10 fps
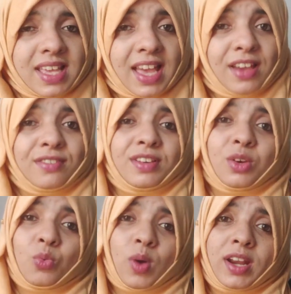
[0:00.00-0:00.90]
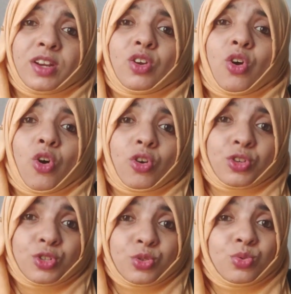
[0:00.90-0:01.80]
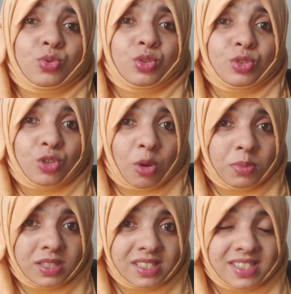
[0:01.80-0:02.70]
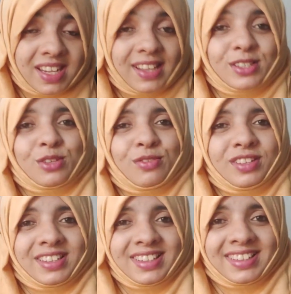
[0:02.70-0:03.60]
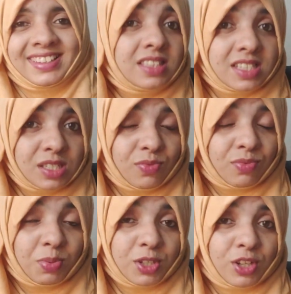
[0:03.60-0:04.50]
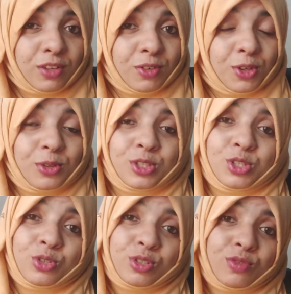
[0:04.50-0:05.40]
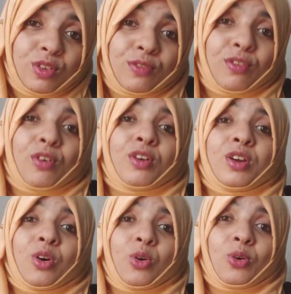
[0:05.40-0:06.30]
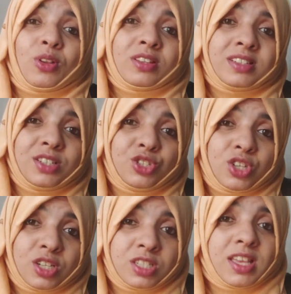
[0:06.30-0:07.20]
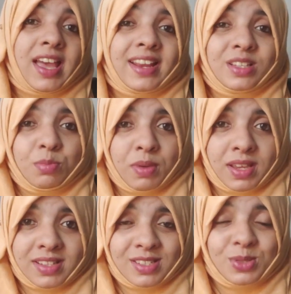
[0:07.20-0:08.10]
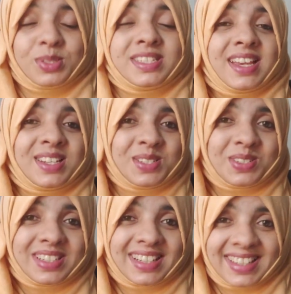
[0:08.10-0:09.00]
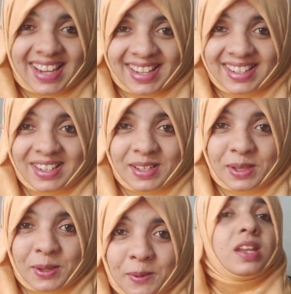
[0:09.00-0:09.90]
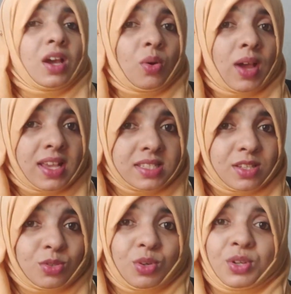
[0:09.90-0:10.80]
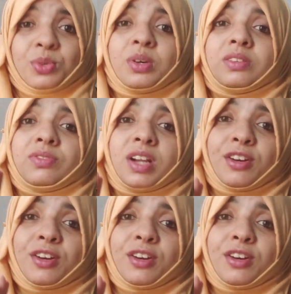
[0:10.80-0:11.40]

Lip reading: have 1 or 2 dominant styles of learning. This particular video is useful for all the teachers and the parents. So stay tuned till the end. Now, as I told you, there